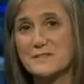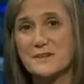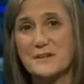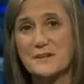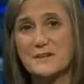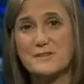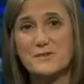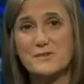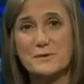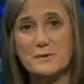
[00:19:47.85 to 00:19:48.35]
the
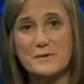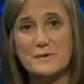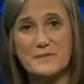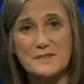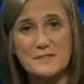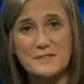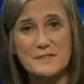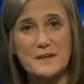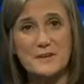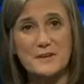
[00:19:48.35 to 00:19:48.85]
issue of the
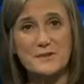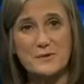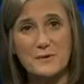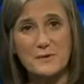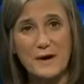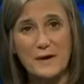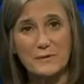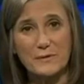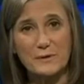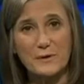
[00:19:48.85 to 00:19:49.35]
stand your
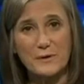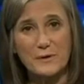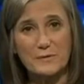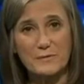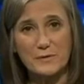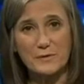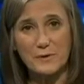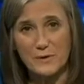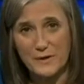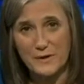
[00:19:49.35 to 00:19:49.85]
ground law in
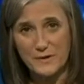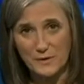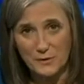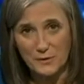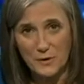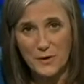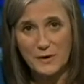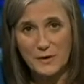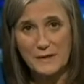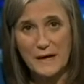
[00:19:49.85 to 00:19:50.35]
Florida, the
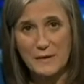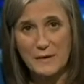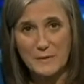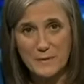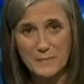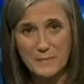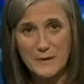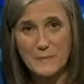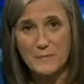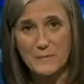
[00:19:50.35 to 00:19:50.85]
law allowing
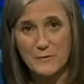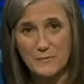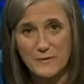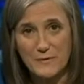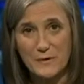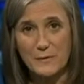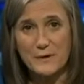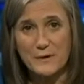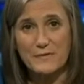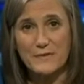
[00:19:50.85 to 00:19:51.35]
people
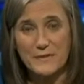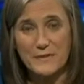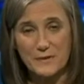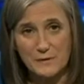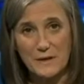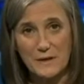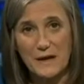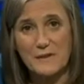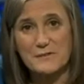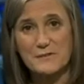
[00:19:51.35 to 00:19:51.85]
fearing for their
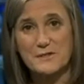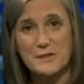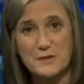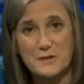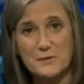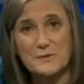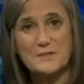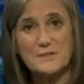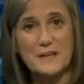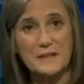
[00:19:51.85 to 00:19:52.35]
lives to
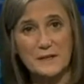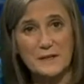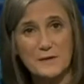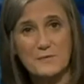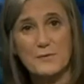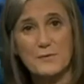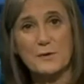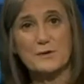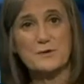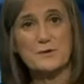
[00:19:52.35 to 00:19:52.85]
use deadly
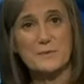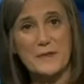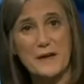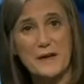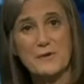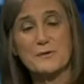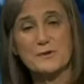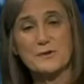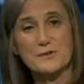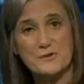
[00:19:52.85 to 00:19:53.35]
force
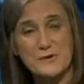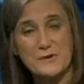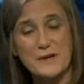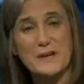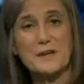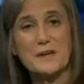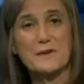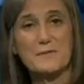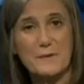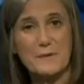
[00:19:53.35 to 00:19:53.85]
without
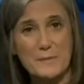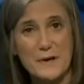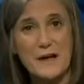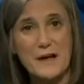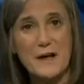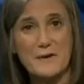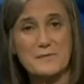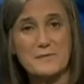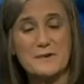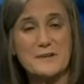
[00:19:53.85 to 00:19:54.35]
retreating from a
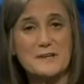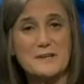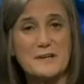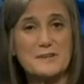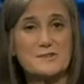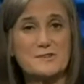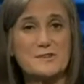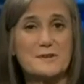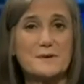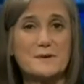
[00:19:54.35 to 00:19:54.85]

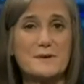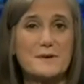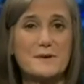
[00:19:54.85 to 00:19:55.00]
confrontation.